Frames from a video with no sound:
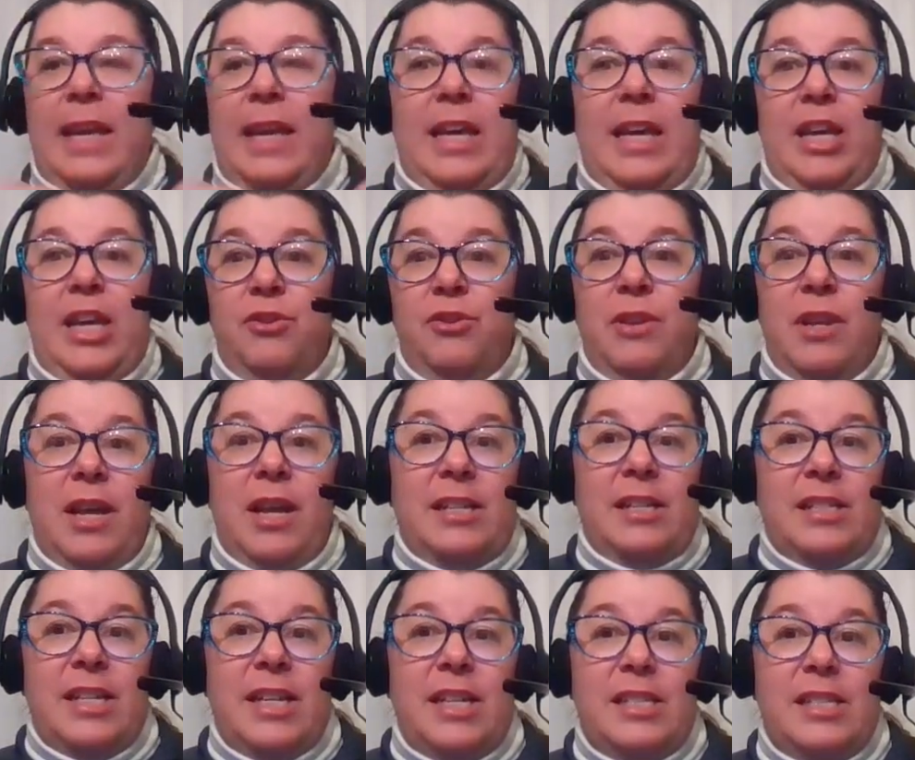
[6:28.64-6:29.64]
Here in the United
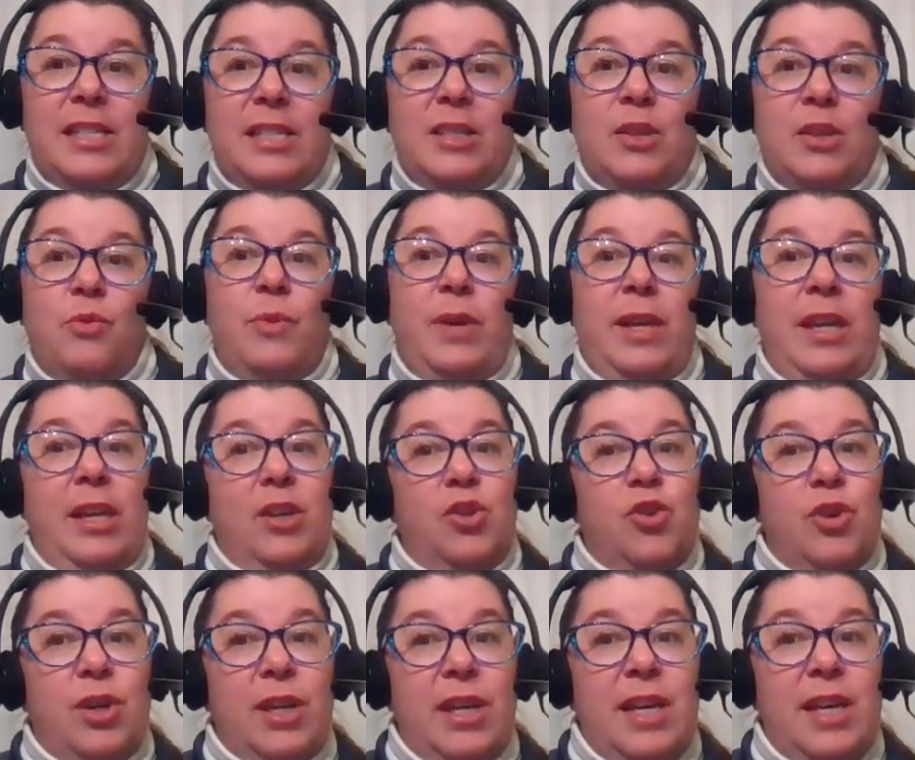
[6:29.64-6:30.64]
States, we eat
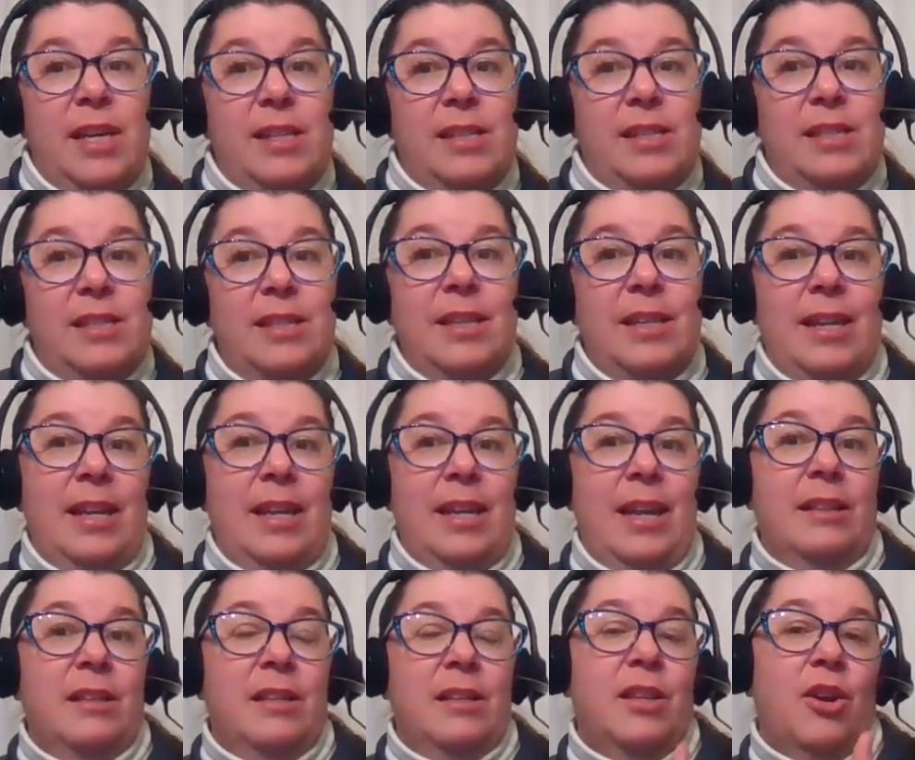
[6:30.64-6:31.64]
cookies. In
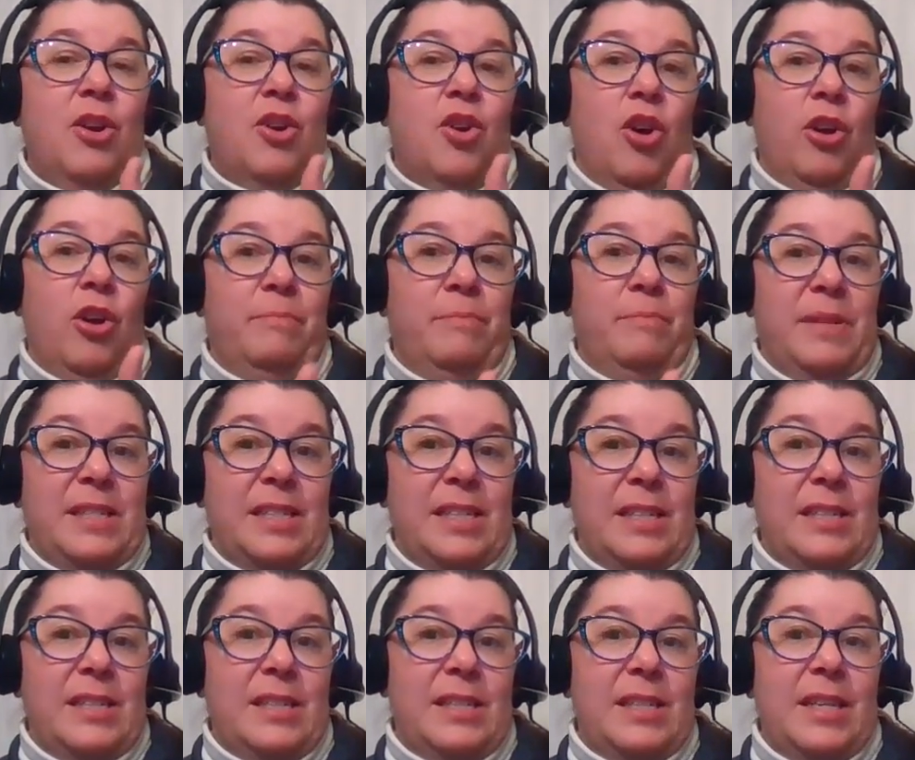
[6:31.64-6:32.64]
England, they're called
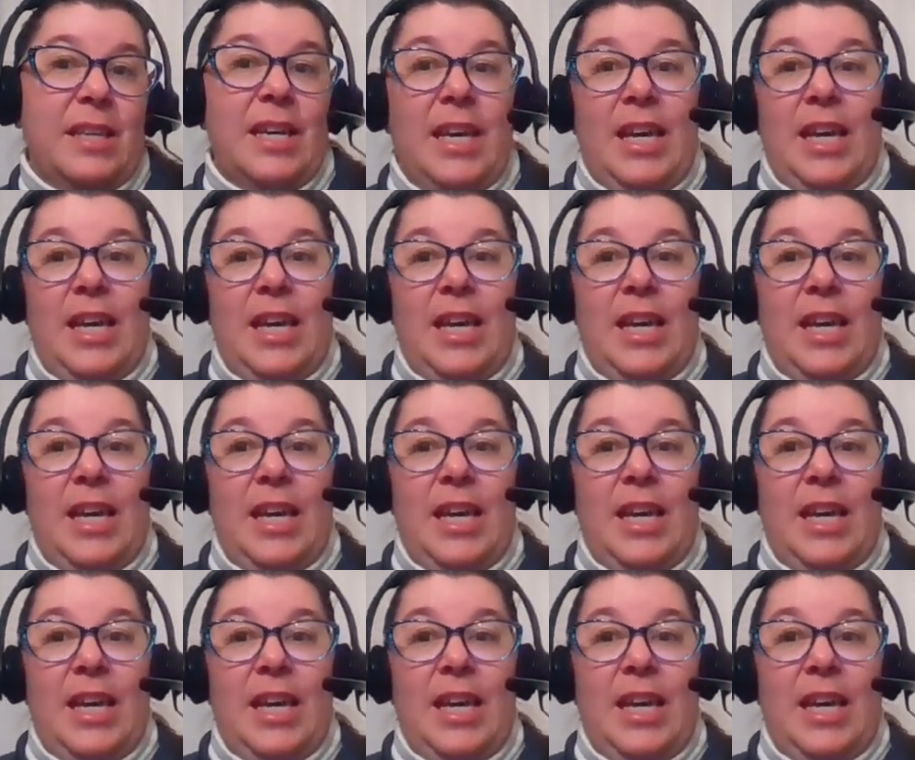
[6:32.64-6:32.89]
biscuits.